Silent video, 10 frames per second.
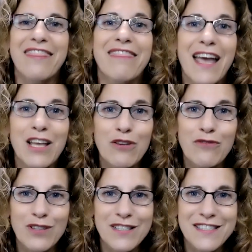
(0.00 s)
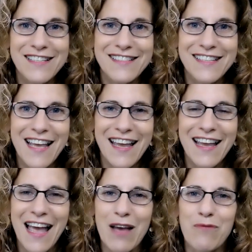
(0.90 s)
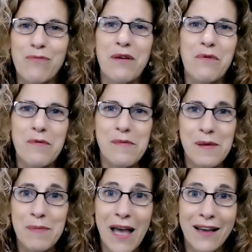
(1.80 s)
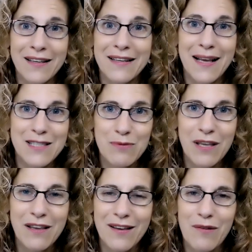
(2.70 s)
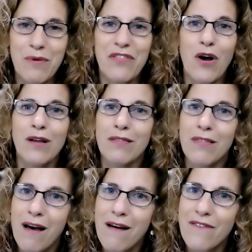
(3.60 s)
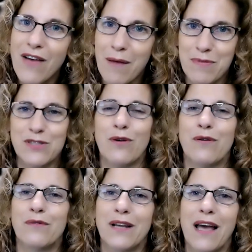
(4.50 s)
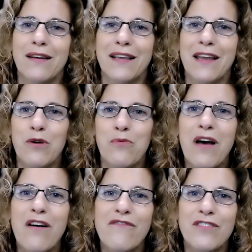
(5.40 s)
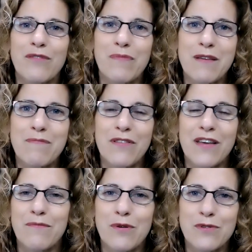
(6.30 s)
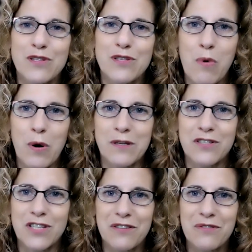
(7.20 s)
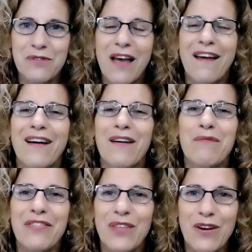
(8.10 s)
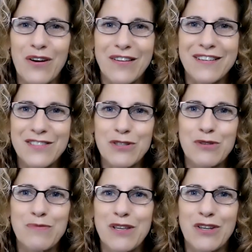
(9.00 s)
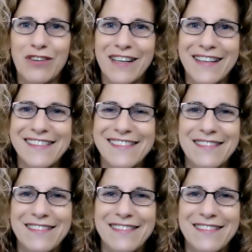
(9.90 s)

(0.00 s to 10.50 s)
Thank you for listening today, and we will be back next week with our love episode, how to care well for the people that are most important to you with the courage to be curious.